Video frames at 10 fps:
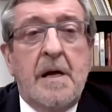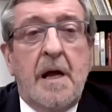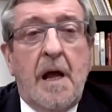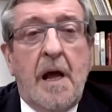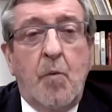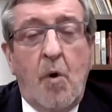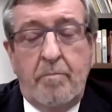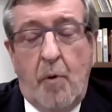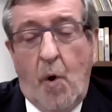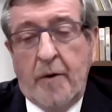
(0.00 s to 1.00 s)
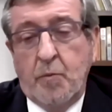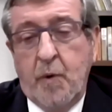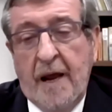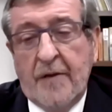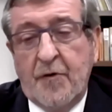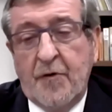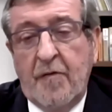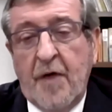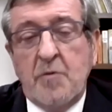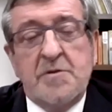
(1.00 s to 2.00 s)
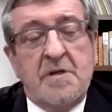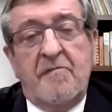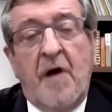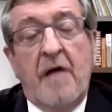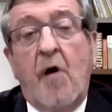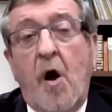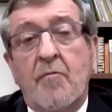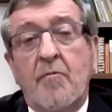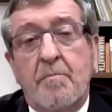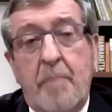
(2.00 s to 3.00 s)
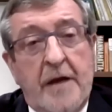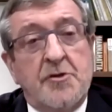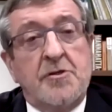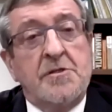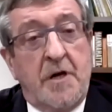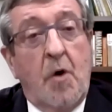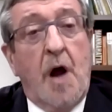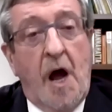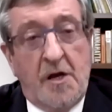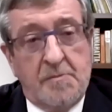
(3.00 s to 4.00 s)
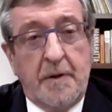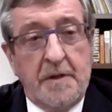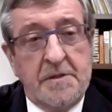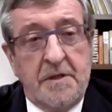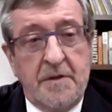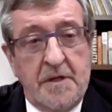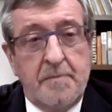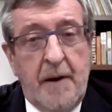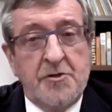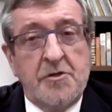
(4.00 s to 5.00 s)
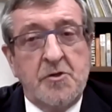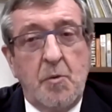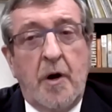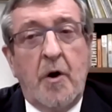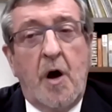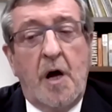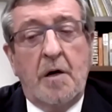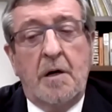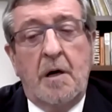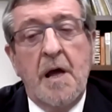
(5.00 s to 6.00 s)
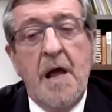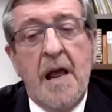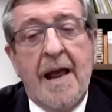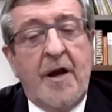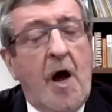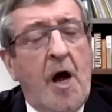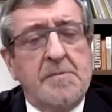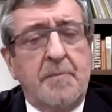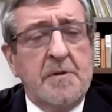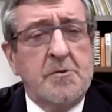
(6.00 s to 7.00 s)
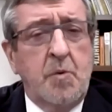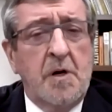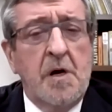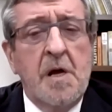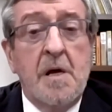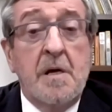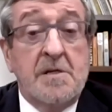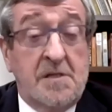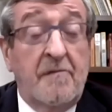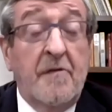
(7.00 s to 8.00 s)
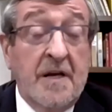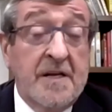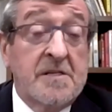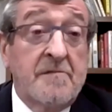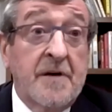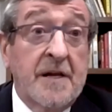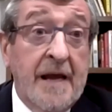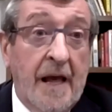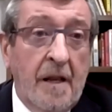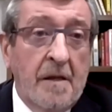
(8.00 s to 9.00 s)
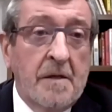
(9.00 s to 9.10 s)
At one point, we had 3,500 patients in our hospitals, and these patients who were in the hospitals were severely, severely ill.